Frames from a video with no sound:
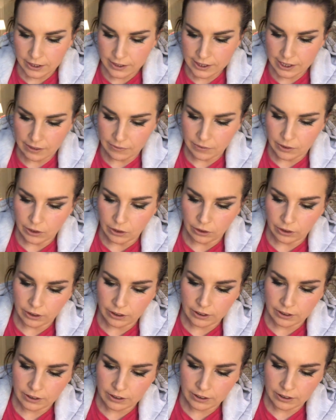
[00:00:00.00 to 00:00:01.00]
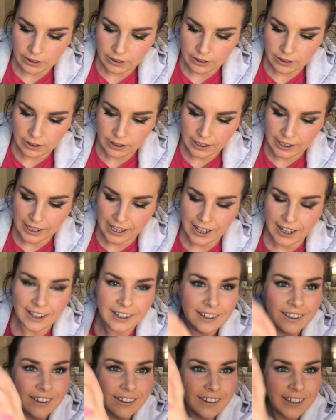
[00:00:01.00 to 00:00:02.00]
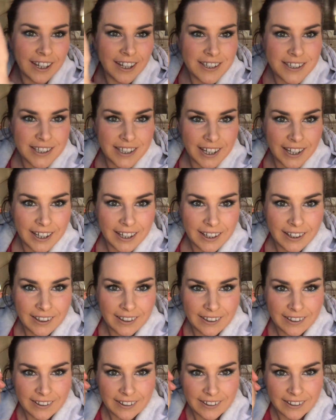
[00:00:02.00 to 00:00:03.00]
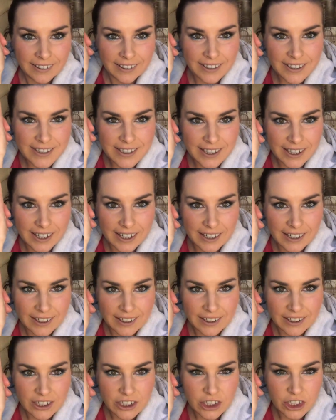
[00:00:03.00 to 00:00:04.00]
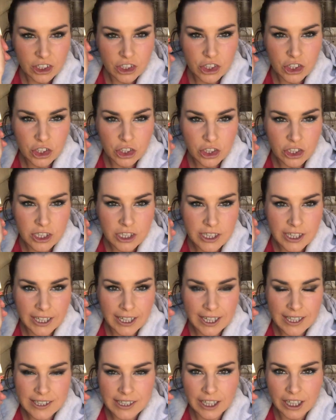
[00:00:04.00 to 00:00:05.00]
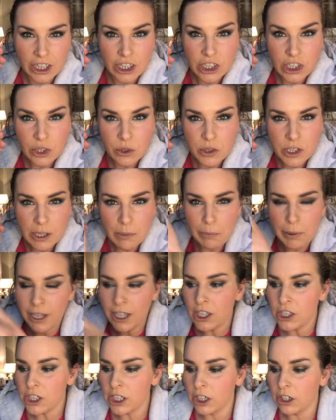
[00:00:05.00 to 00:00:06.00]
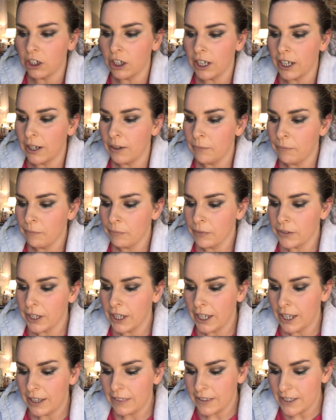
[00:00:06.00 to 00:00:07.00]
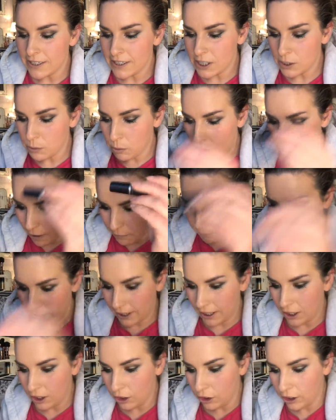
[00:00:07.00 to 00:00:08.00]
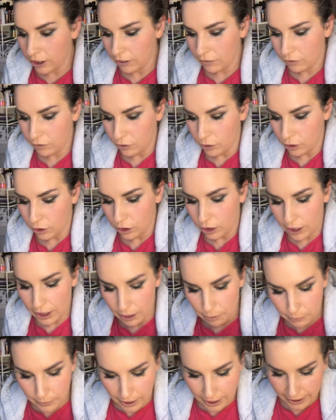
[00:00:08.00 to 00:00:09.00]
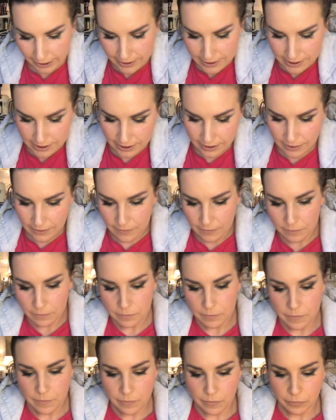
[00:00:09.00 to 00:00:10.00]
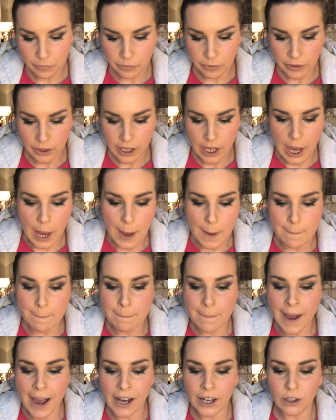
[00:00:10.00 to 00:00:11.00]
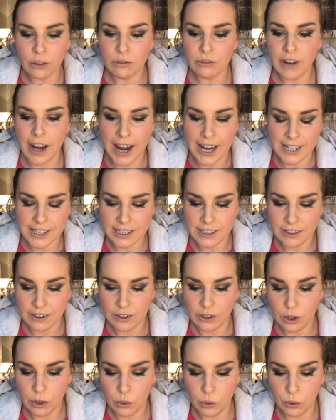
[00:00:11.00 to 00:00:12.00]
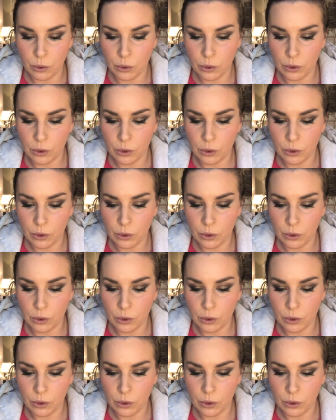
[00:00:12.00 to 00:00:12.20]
Let's have a look. Yeah, there, see? See? You can just see it. It's like a nudie peachy colour. This is what I've been looking for colour-wise. MAC Red. Oh,